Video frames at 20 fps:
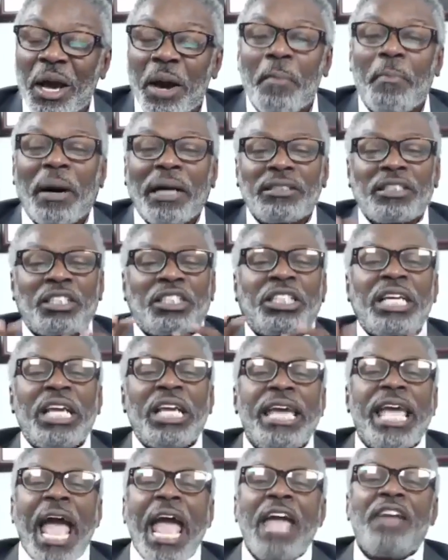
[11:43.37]
But she
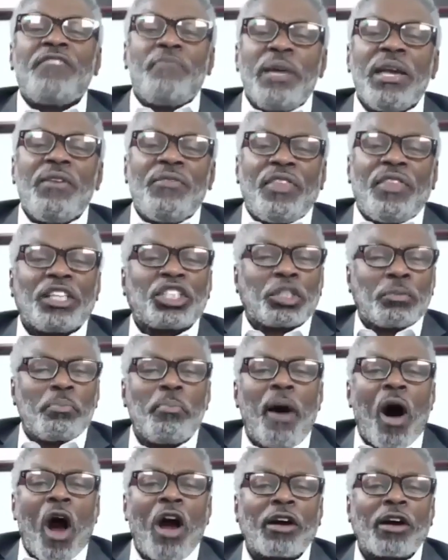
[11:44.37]
gave me this
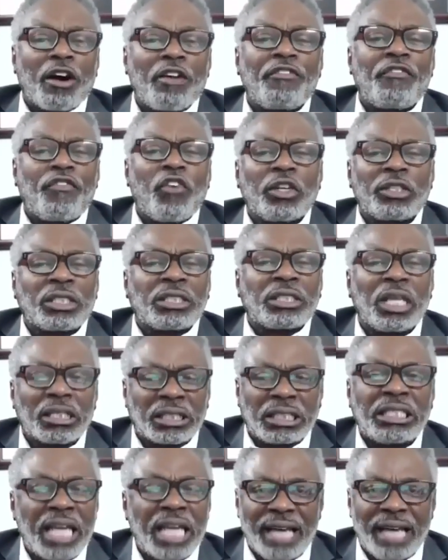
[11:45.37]
marker for
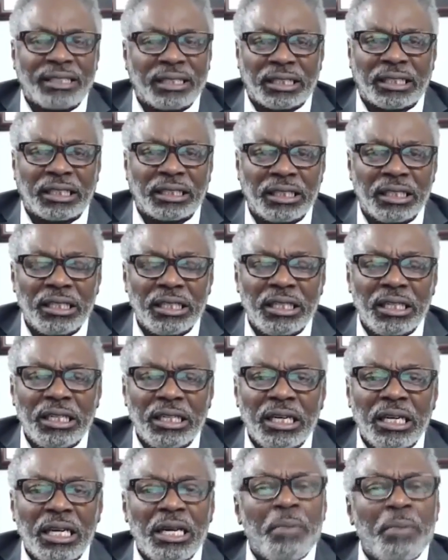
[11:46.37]
success.
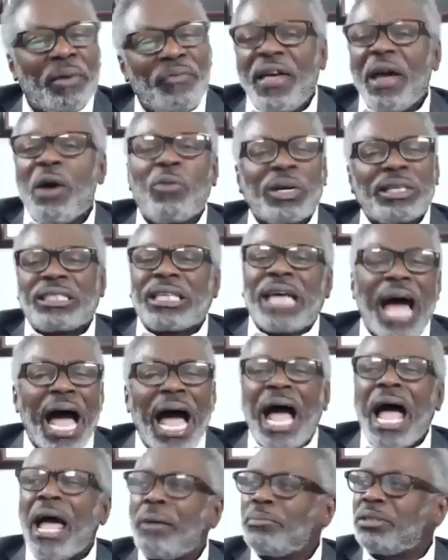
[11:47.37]
But there were
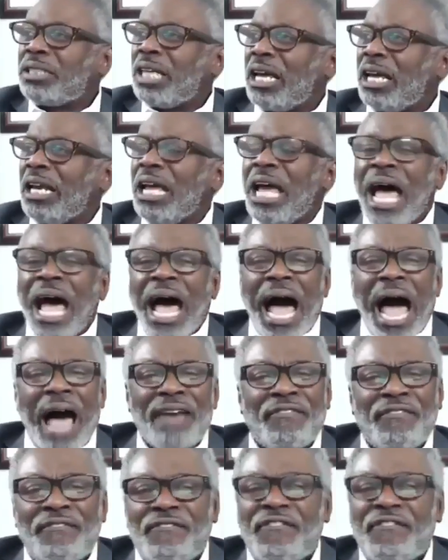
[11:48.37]
times that I
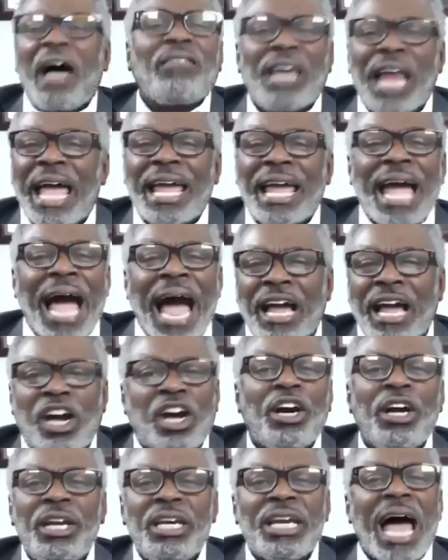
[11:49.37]
felt like I
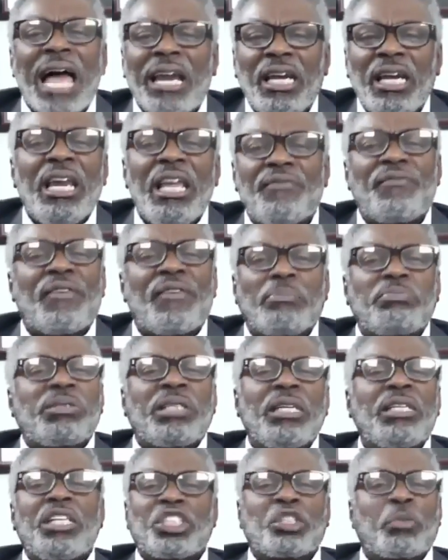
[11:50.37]
could not live up
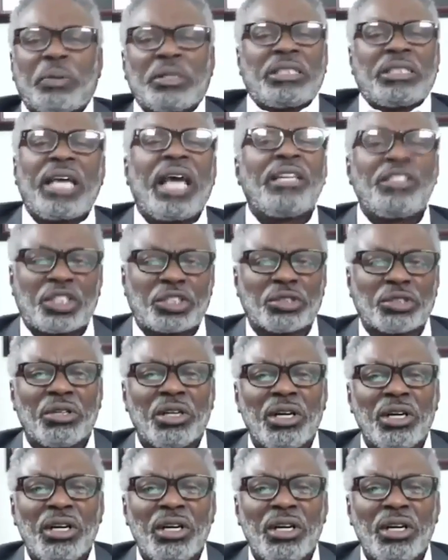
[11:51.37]
to this potential